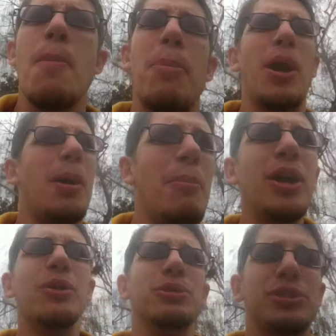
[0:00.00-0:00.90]
But I
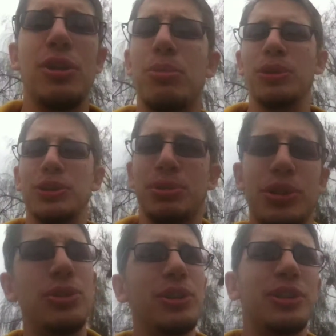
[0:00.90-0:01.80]
might also want to
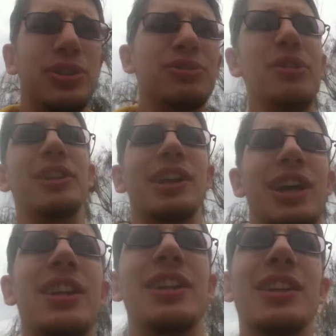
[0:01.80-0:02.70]
enjoy the
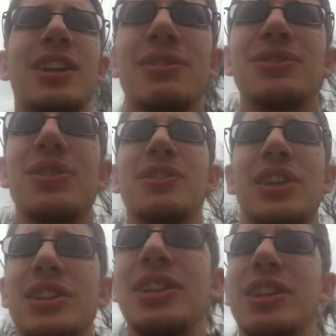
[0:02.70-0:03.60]
storyline that comes with
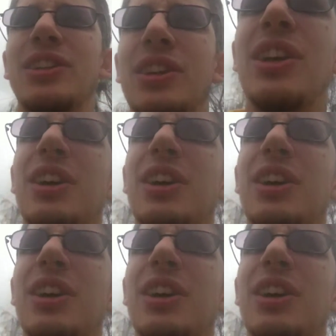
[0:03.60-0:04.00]
it, you know.